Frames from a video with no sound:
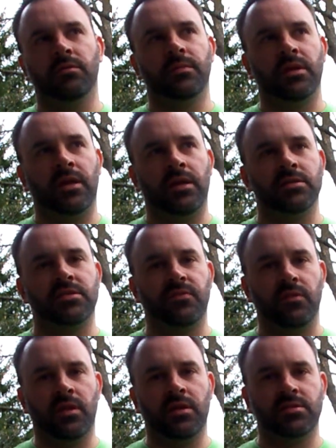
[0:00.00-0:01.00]
and I asked
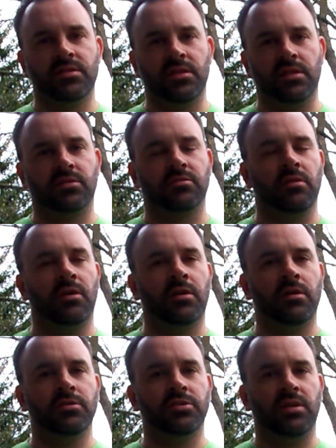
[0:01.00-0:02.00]
for this, an extra
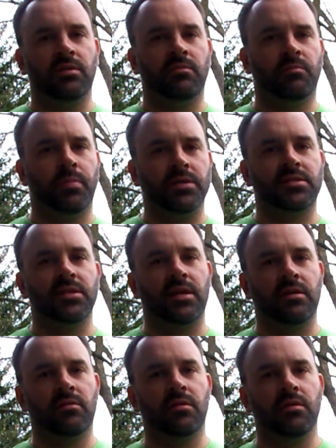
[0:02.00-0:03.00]
large, and I busted
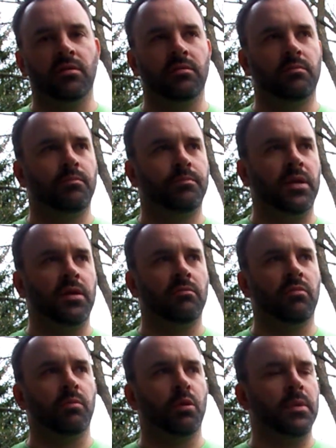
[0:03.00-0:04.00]
out the big
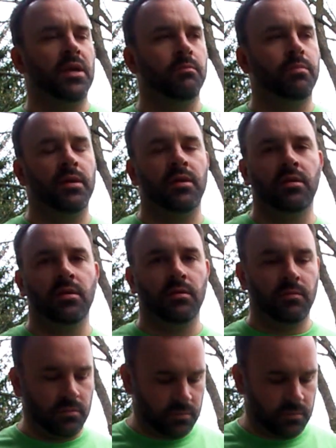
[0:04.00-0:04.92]
Rubbermaid bin and